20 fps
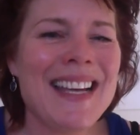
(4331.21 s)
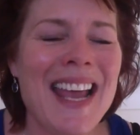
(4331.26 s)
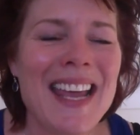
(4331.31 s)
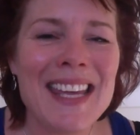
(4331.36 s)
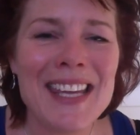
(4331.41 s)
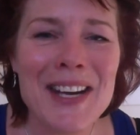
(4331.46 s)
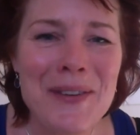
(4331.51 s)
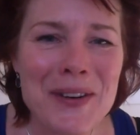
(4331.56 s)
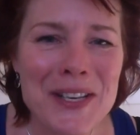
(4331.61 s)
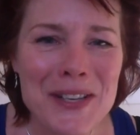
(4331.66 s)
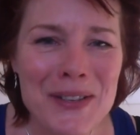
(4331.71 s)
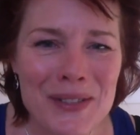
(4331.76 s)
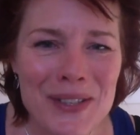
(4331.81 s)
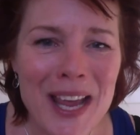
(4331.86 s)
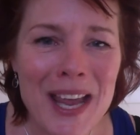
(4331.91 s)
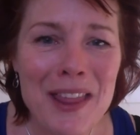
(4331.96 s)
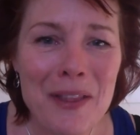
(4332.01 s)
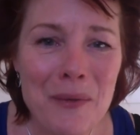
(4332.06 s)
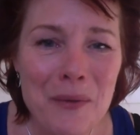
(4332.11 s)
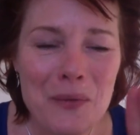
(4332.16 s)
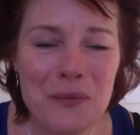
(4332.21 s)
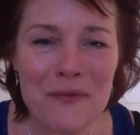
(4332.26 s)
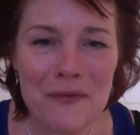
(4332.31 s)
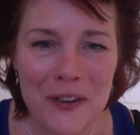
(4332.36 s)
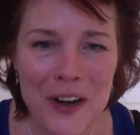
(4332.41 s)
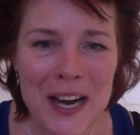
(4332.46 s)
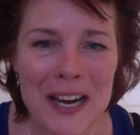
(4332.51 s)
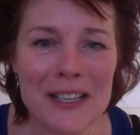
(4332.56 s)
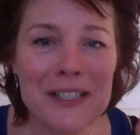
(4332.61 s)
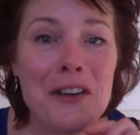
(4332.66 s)
When you say the
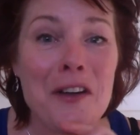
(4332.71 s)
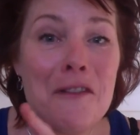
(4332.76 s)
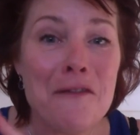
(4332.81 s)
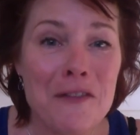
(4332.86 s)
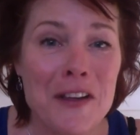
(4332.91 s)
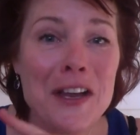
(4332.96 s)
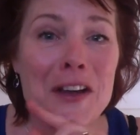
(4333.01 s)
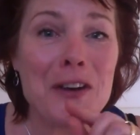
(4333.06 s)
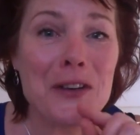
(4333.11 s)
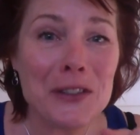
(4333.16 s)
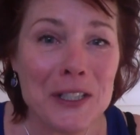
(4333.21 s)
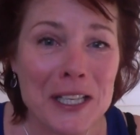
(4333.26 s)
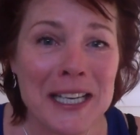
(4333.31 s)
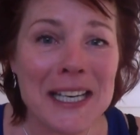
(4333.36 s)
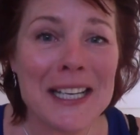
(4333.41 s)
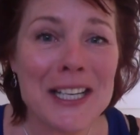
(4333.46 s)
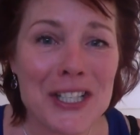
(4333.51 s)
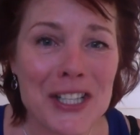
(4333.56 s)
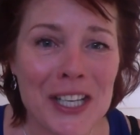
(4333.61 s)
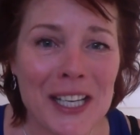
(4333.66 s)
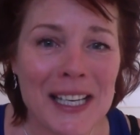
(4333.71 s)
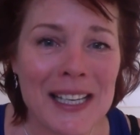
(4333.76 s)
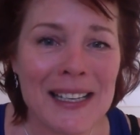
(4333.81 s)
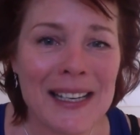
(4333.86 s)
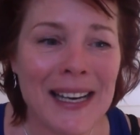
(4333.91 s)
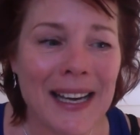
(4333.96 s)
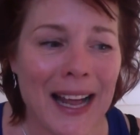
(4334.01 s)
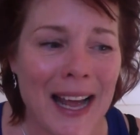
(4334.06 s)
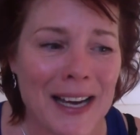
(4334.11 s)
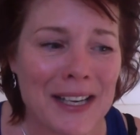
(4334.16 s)
phrase finger licking chicken,
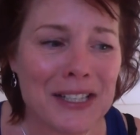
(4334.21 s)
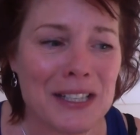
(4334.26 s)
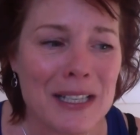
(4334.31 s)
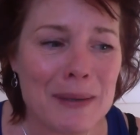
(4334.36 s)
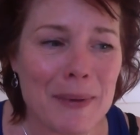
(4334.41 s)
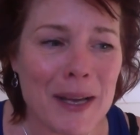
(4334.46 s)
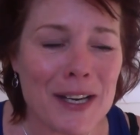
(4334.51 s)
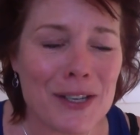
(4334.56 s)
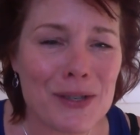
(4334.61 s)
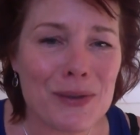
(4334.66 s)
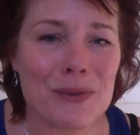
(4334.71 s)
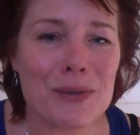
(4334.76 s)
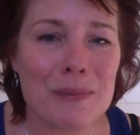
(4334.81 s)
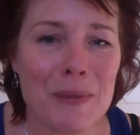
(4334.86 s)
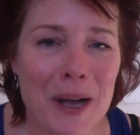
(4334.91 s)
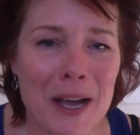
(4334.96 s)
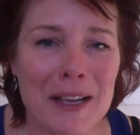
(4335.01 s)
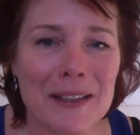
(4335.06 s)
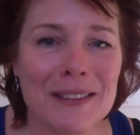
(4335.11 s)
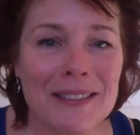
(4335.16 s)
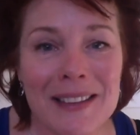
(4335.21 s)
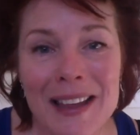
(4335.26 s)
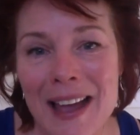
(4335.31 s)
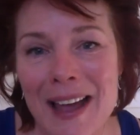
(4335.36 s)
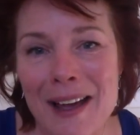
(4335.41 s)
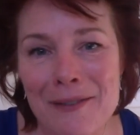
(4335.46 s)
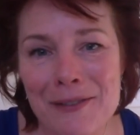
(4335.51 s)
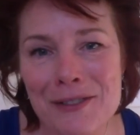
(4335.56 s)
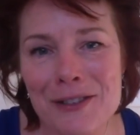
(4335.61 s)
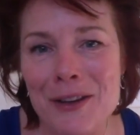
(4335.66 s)
it actually makes you smile and
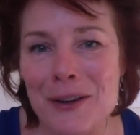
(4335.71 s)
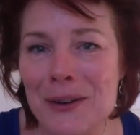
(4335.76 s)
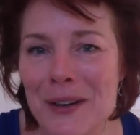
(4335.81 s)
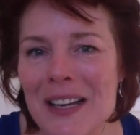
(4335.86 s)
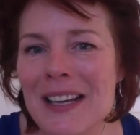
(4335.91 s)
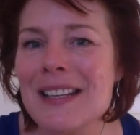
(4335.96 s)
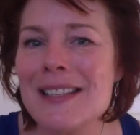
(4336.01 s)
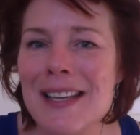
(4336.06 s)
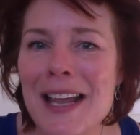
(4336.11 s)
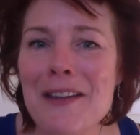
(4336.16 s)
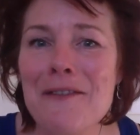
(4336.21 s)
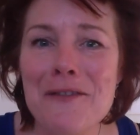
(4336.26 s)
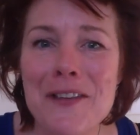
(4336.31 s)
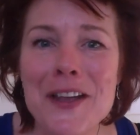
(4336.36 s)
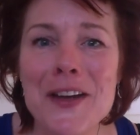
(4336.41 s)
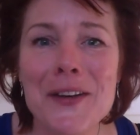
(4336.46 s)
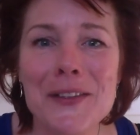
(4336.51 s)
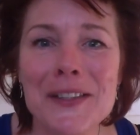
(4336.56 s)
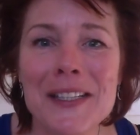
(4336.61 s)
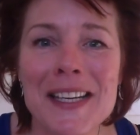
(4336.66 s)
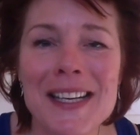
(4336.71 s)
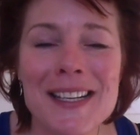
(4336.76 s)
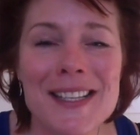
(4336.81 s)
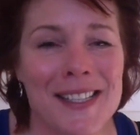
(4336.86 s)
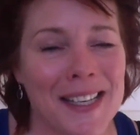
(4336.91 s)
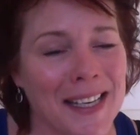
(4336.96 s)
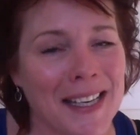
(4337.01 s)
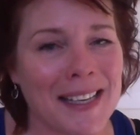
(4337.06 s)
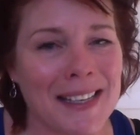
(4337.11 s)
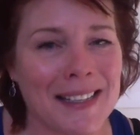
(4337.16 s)
laugh. So say finger licking
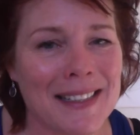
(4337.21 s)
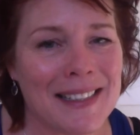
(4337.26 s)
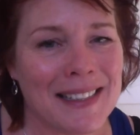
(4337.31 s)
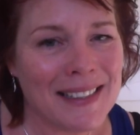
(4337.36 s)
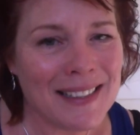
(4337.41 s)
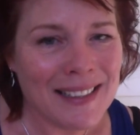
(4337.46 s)
chicken.